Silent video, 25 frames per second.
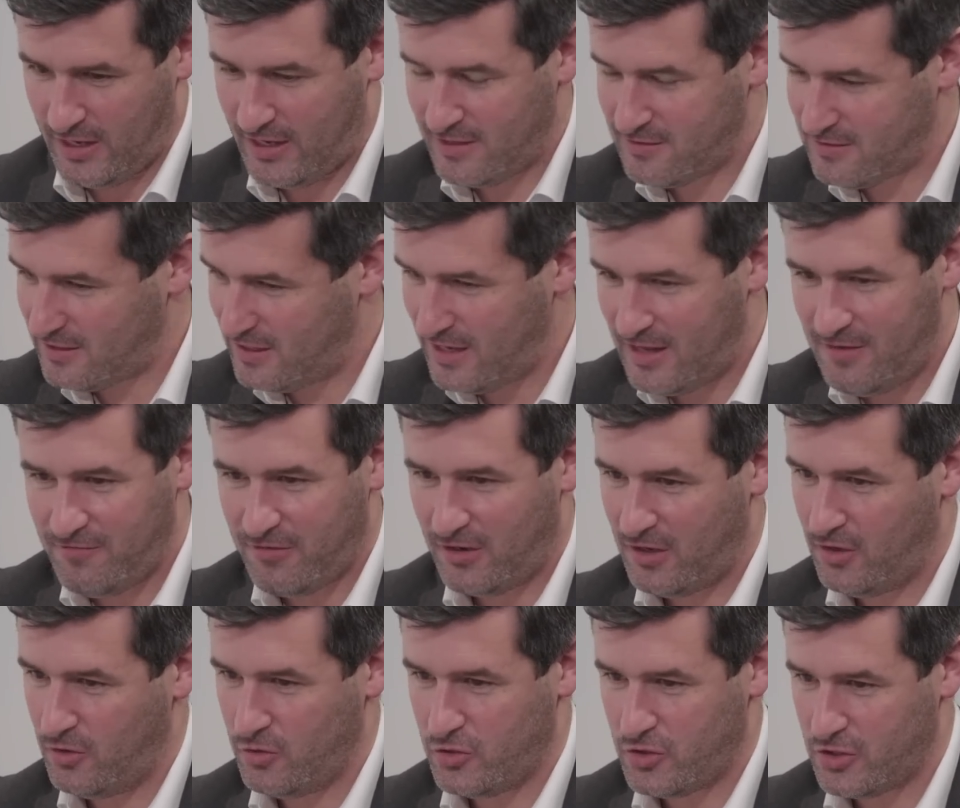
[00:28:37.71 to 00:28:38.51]
It's an
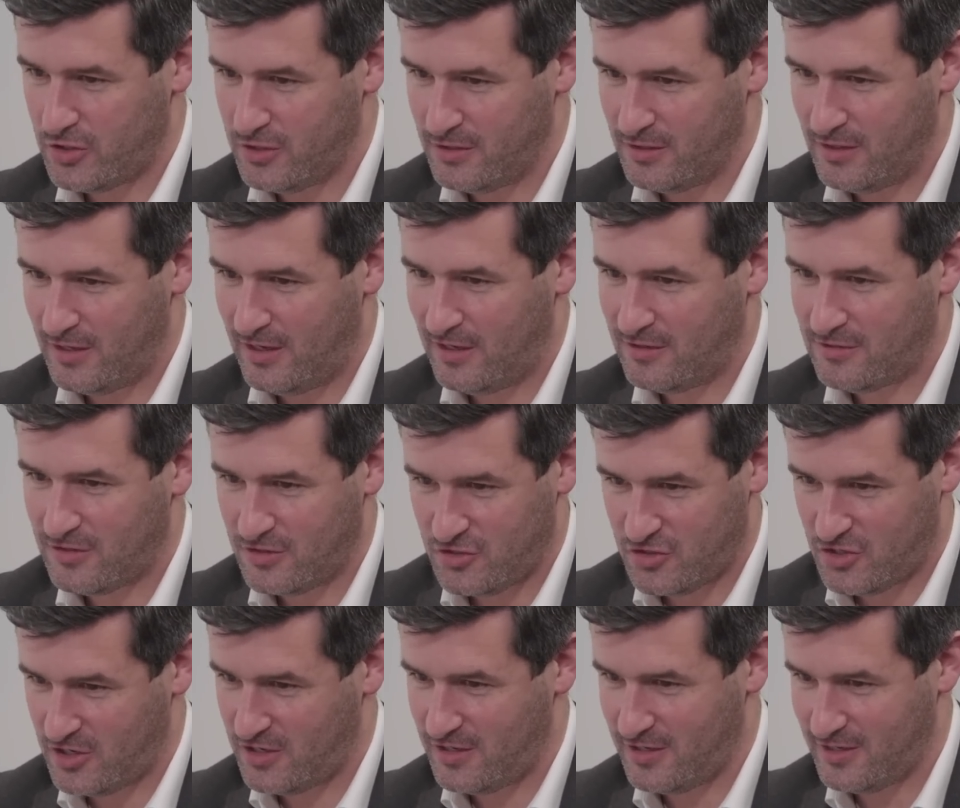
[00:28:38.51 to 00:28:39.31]
evolution. It's a
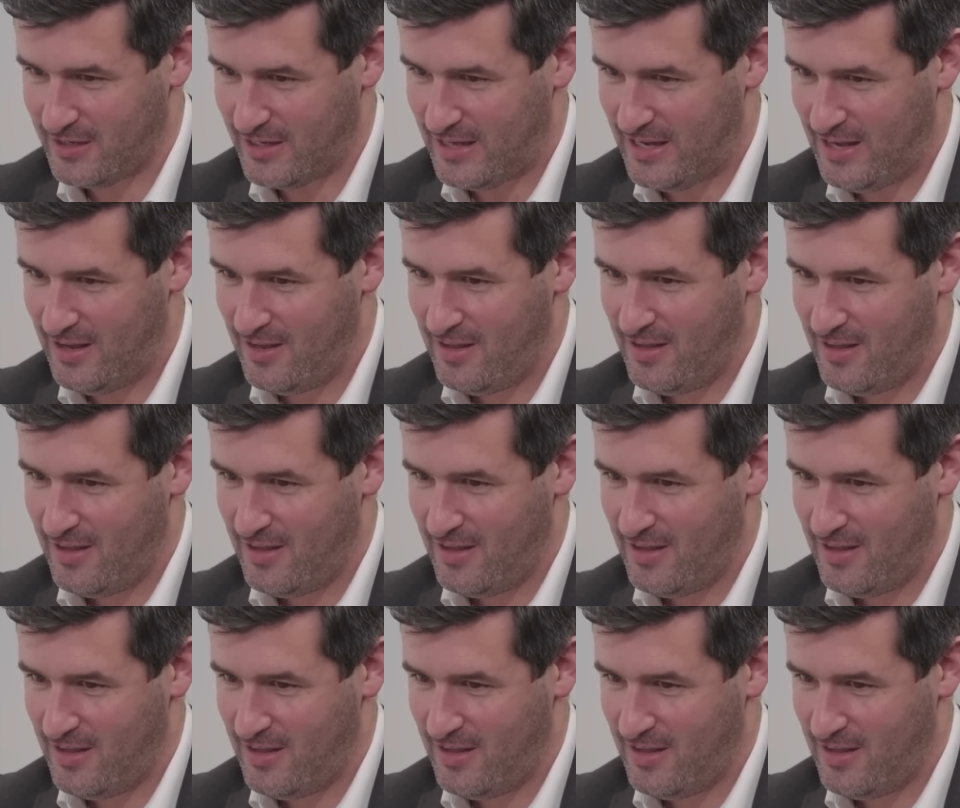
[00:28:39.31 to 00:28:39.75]
journey.